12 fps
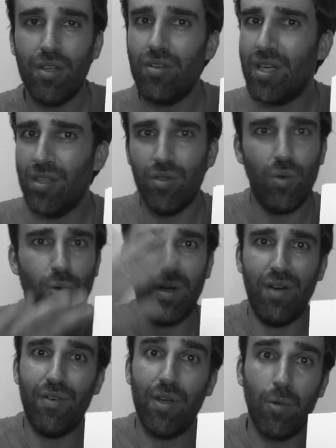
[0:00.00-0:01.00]
You can do
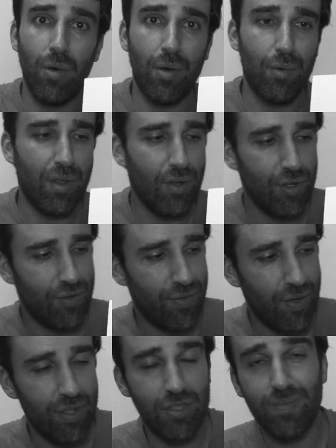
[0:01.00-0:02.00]
whatever you want with those
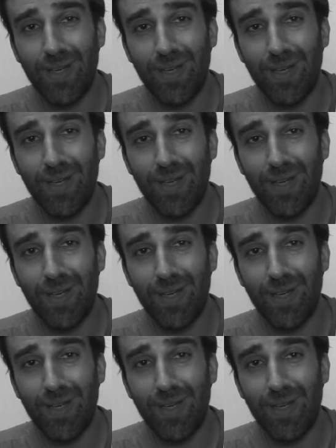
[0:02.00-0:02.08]
photos,